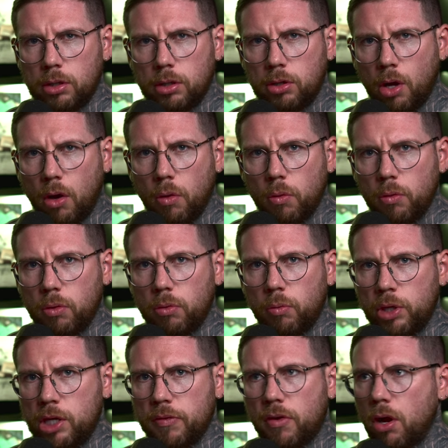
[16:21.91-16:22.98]
Not
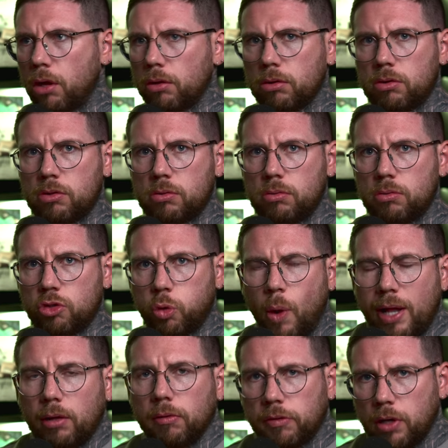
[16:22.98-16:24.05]
when you've got
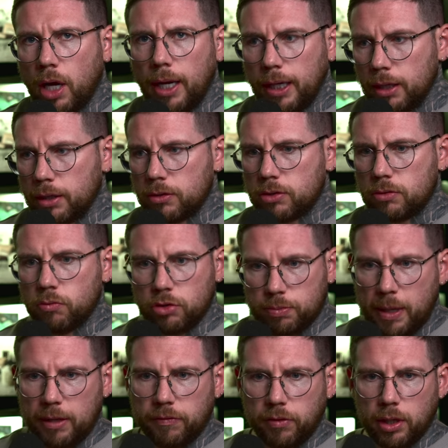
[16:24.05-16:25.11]
12 clients,
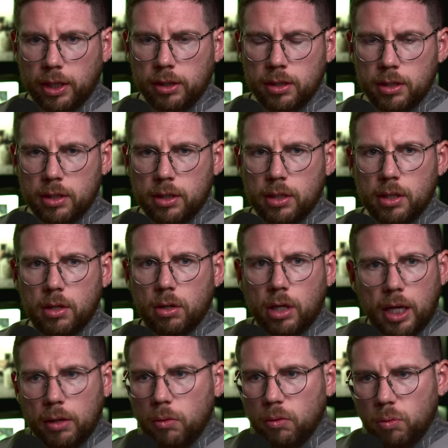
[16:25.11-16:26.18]
respectfully.
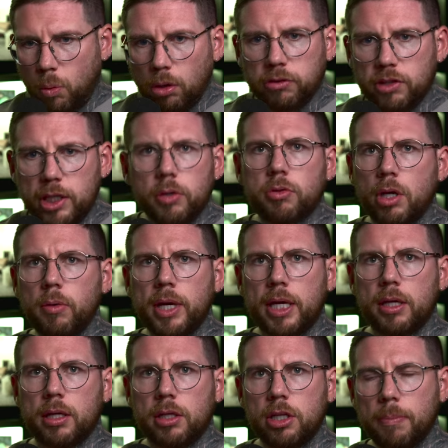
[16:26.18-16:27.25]
Like, what are you
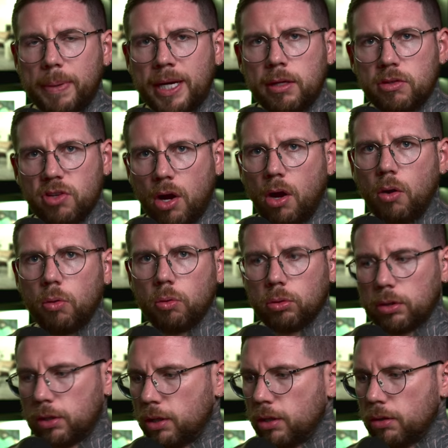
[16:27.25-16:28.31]
doing? You're being
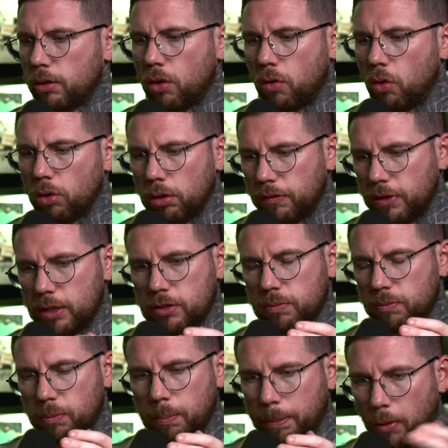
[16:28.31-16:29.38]
told all of this
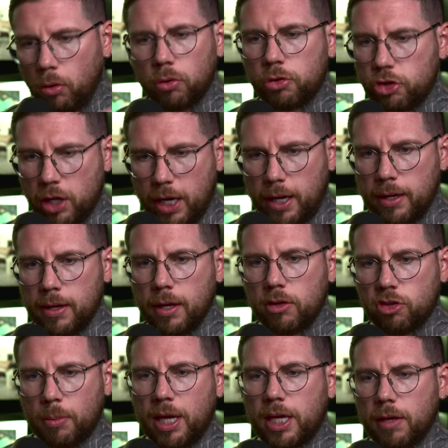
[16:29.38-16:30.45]
bullshit
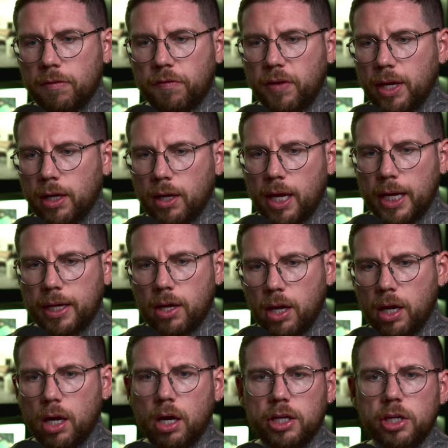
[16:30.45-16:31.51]
to make it feel like,
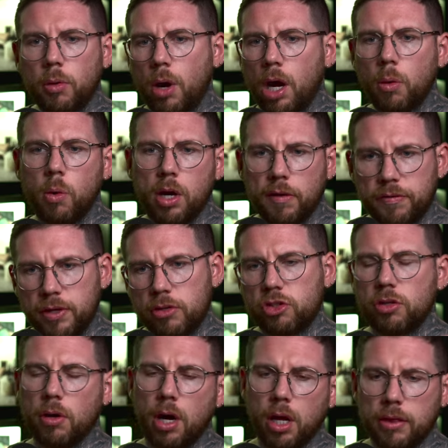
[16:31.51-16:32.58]
oh, you are worth this,
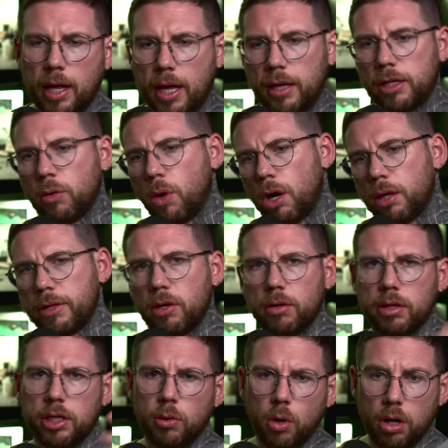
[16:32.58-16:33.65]
you are that, you are the
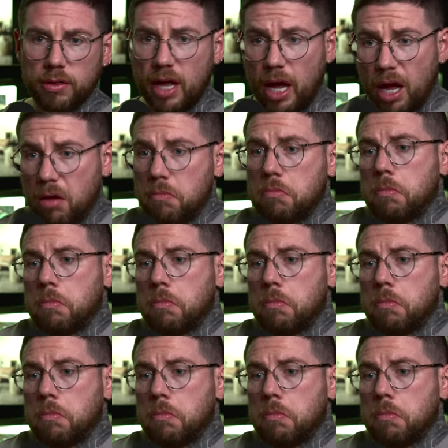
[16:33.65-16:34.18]
other, you are that.